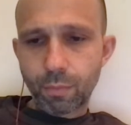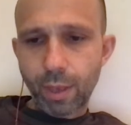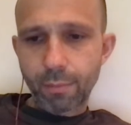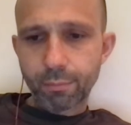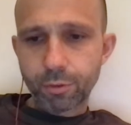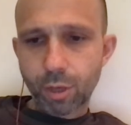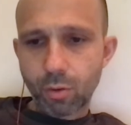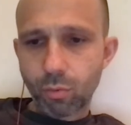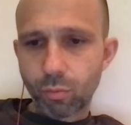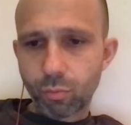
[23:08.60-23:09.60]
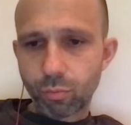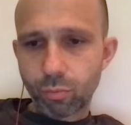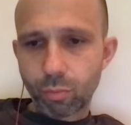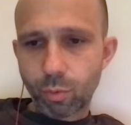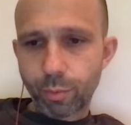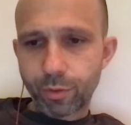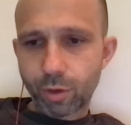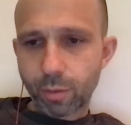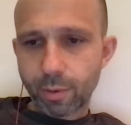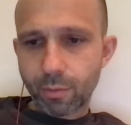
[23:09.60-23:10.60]
yeah, so what were we
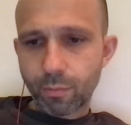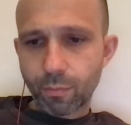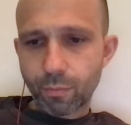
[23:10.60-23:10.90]
talking about?